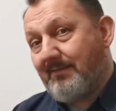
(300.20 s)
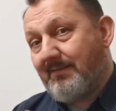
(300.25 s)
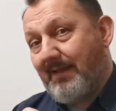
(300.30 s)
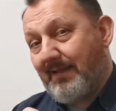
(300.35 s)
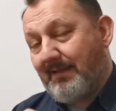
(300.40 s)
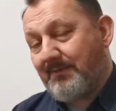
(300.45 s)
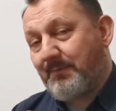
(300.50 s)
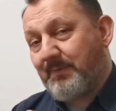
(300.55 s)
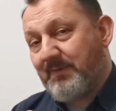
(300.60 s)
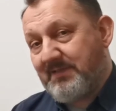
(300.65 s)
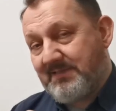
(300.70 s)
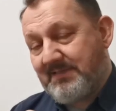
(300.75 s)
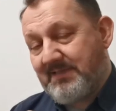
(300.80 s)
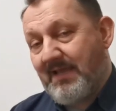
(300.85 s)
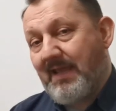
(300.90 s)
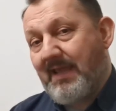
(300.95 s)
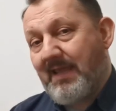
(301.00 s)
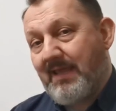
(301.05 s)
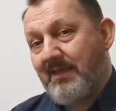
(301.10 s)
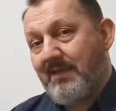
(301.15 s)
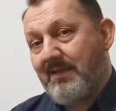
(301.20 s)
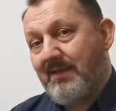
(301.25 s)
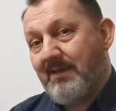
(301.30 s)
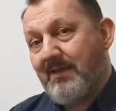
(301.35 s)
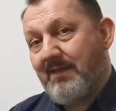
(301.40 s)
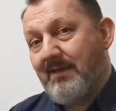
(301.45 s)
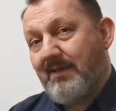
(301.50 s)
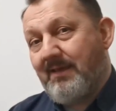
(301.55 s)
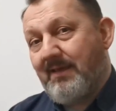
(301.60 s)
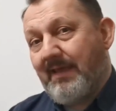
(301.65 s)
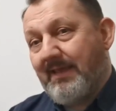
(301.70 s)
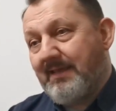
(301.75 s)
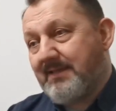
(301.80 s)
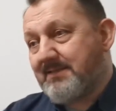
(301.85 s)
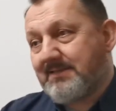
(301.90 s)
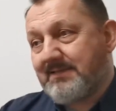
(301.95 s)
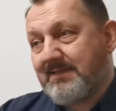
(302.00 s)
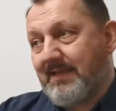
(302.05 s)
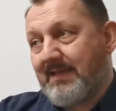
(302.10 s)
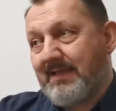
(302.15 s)
that we say
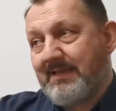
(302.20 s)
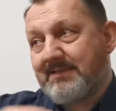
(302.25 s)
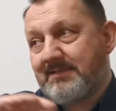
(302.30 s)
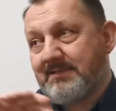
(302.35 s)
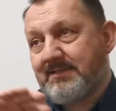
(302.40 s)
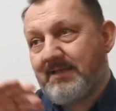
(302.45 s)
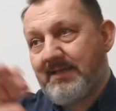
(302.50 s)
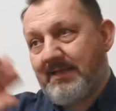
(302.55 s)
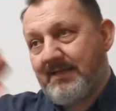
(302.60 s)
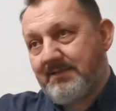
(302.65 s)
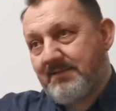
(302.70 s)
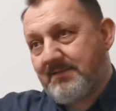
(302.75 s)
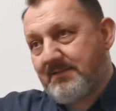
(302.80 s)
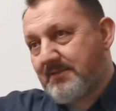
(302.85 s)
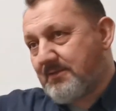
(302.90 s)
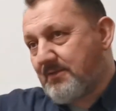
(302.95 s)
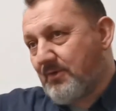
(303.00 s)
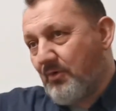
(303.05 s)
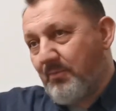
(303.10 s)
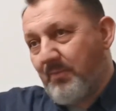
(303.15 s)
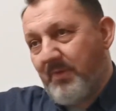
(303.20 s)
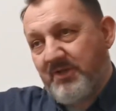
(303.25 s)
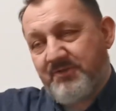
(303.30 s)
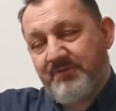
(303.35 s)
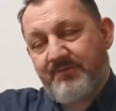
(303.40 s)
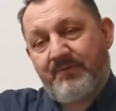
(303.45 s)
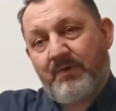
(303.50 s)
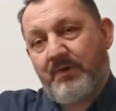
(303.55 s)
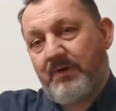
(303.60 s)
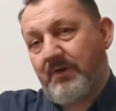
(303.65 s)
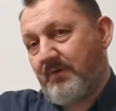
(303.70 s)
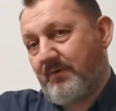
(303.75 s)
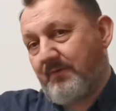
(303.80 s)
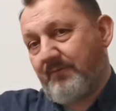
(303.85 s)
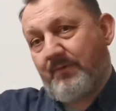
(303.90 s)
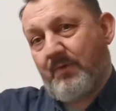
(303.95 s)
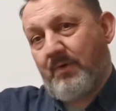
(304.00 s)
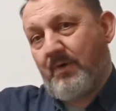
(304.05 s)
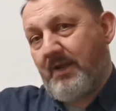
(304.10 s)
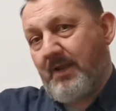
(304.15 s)
is so much further
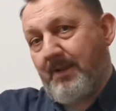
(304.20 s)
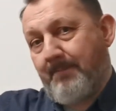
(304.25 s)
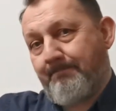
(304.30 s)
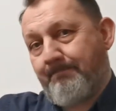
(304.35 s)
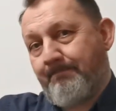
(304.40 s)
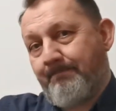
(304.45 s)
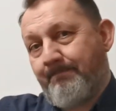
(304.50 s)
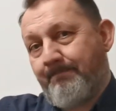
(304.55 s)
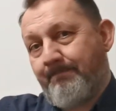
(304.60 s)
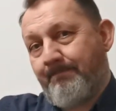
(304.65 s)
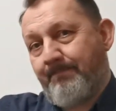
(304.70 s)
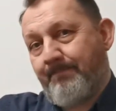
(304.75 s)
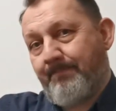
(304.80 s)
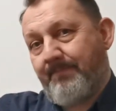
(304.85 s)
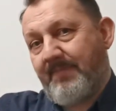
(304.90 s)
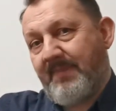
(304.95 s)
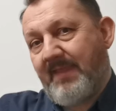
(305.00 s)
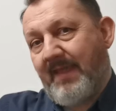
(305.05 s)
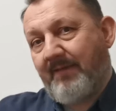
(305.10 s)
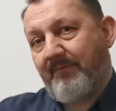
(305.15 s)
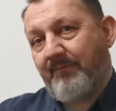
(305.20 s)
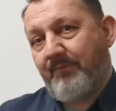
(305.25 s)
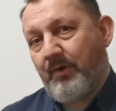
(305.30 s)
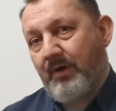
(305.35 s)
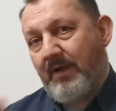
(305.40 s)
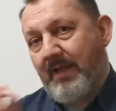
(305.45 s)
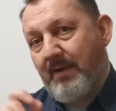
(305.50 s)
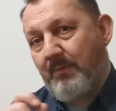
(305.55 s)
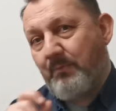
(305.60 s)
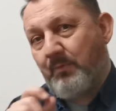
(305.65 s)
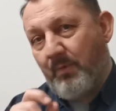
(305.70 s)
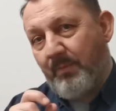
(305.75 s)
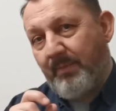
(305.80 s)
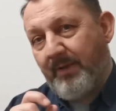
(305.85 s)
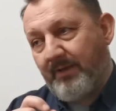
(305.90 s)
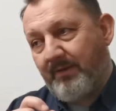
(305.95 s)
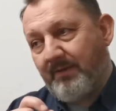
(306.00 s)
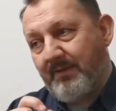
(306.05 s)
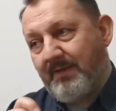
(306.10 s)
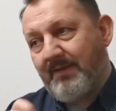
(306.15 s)
for him than for that
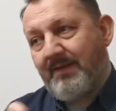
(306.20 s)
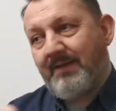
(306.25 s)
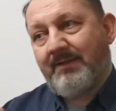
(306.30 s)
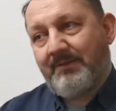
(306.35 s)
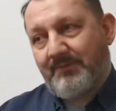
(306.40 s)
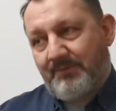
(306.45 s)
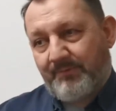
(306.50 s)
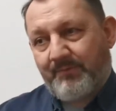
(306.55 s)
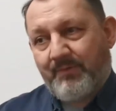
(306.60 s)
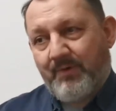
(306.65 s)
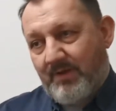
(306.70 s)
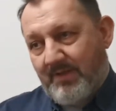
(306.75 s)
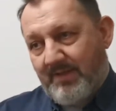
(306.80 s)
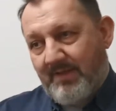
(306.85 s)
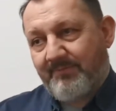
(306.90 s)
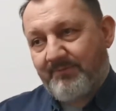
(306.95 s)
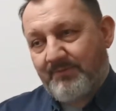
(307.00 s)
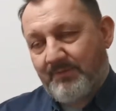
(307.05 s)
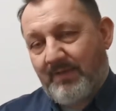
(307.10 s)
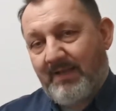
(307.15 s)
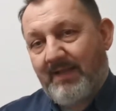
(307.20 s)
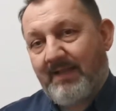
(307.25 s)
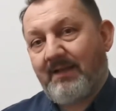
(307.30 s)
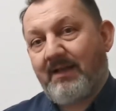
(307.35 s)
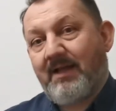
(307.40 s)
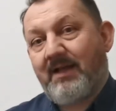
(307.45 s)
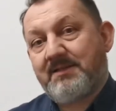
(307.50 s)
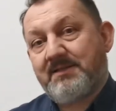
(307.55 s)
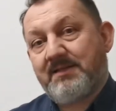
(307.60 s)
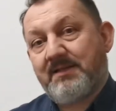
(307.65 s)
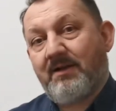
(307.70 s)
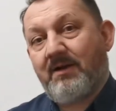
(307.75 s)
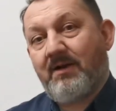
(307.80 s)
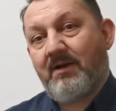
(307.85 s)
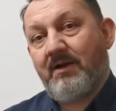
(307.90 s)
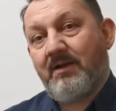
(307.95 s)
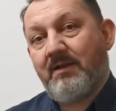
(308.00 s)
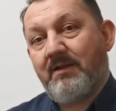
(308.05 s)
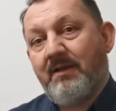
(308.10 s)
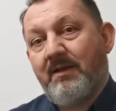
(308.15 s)
woman to forgive to that Nazi
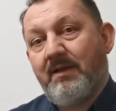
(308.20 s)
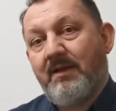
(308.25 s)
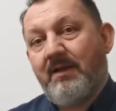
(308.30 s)
guard.